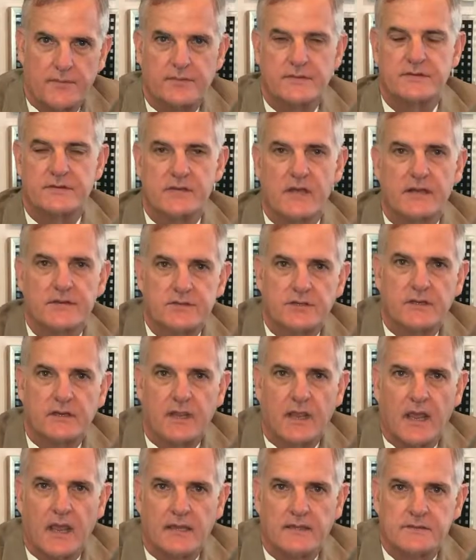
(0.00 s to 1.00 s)
compensation
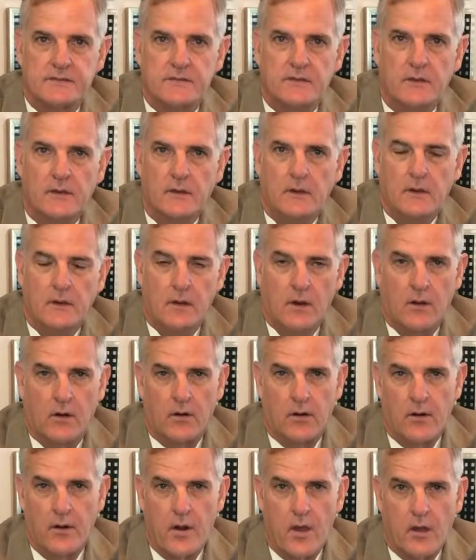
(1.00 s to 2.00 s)
case
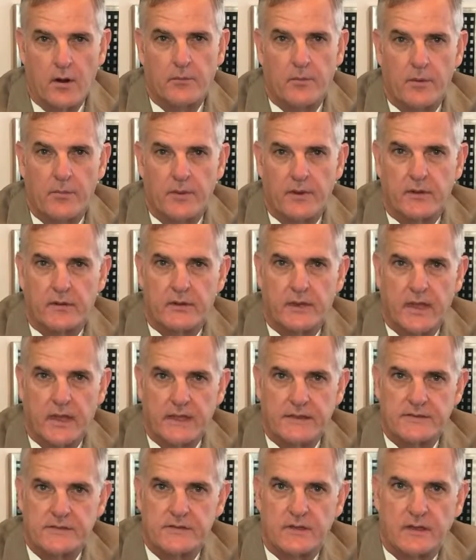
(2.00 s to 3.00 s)
or an automobile
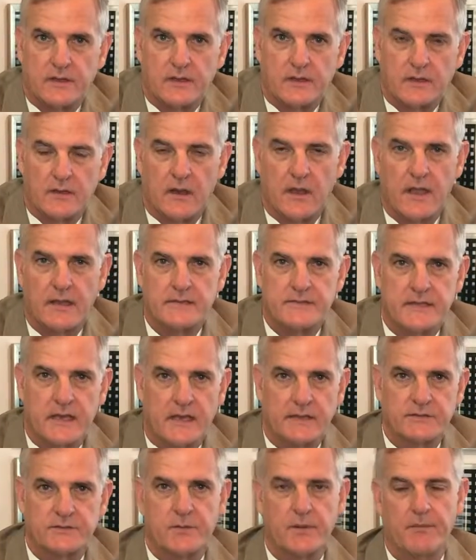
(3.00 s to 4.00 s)
case that the client's
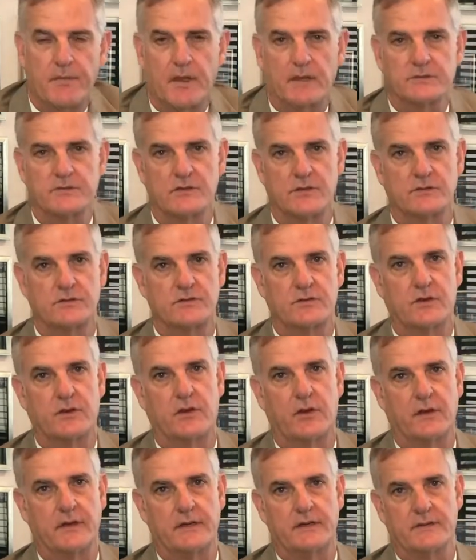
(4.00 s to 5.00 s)
asking about Social
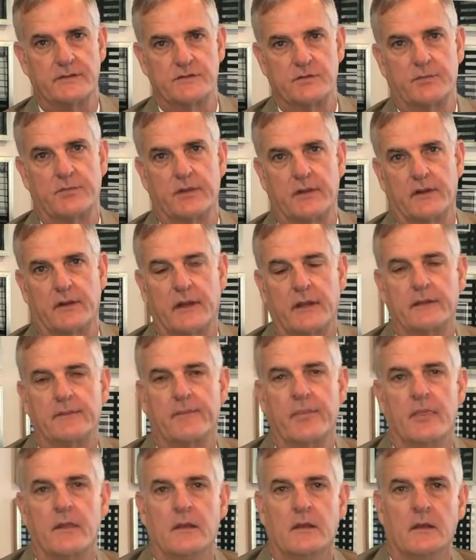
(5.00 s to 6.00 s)
Security disability.
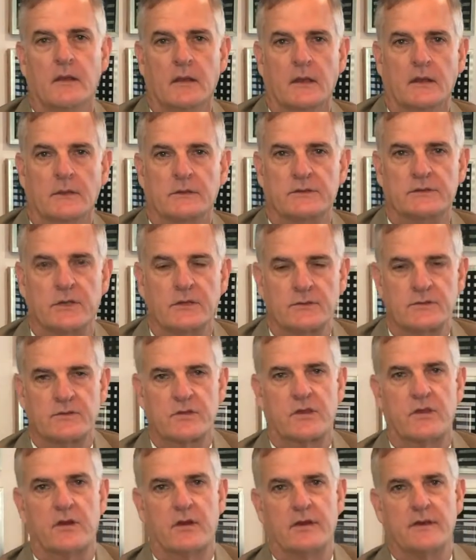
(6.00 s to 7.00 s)
Social
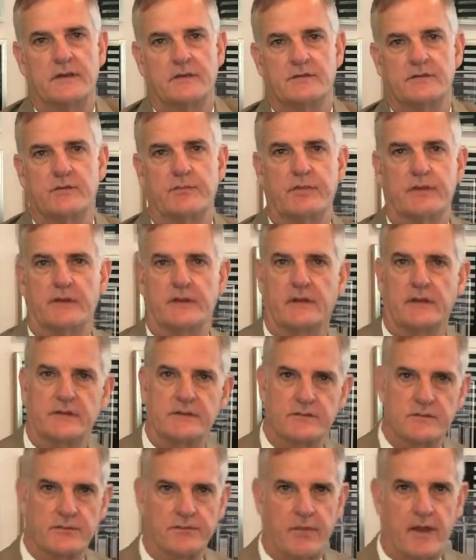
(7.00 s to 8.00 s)
Security disability
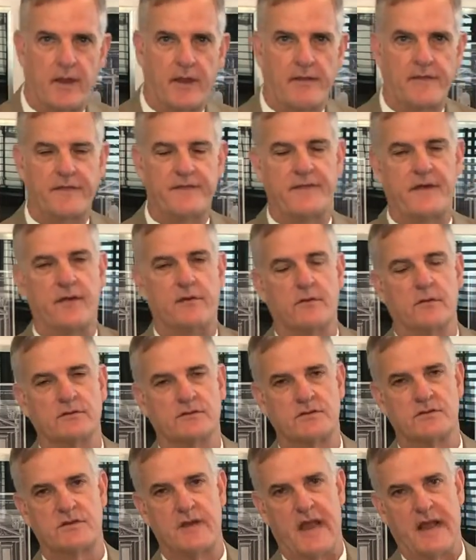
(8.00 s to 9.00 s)
is by federal
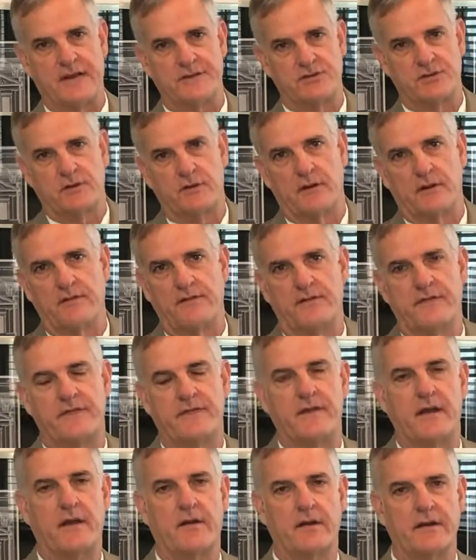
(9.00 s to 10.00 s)
statute and
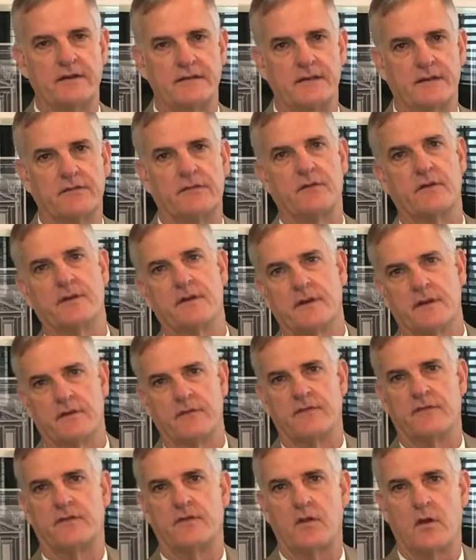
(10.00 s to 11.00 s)
very different than
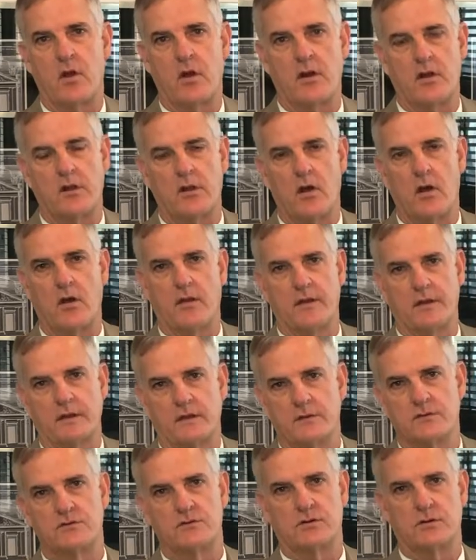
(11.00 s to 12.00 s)
Florida law that
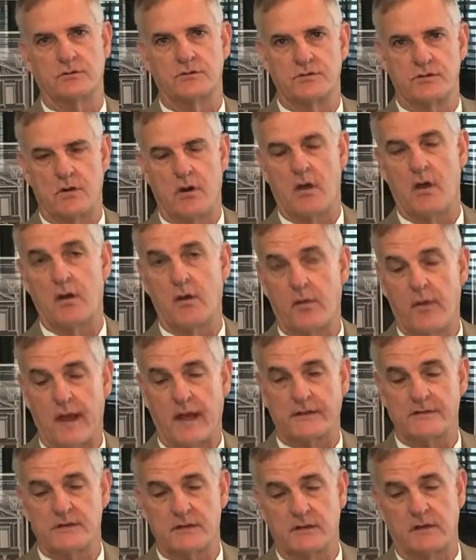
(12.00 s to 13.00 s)
controls your auto
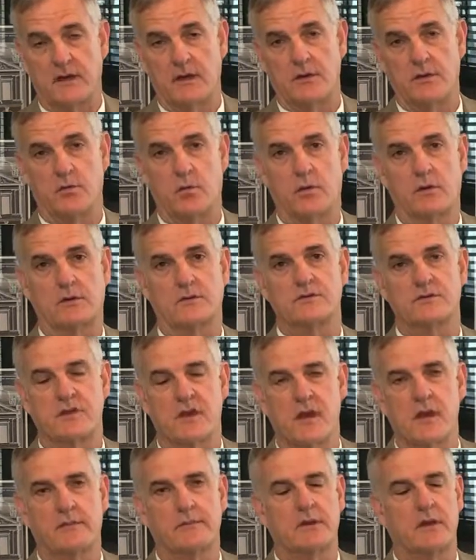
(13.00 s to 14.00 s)
accident and your workers'
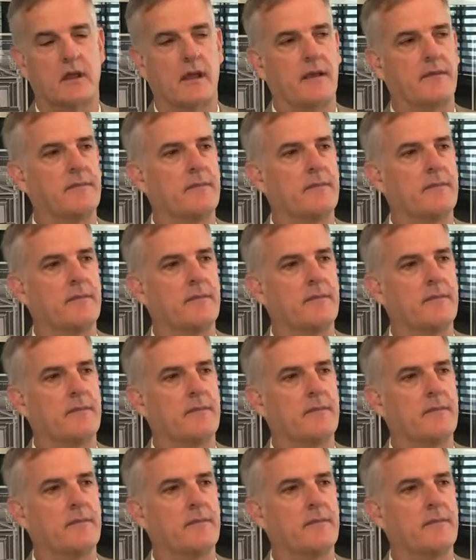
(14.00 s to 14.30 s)
comp claim.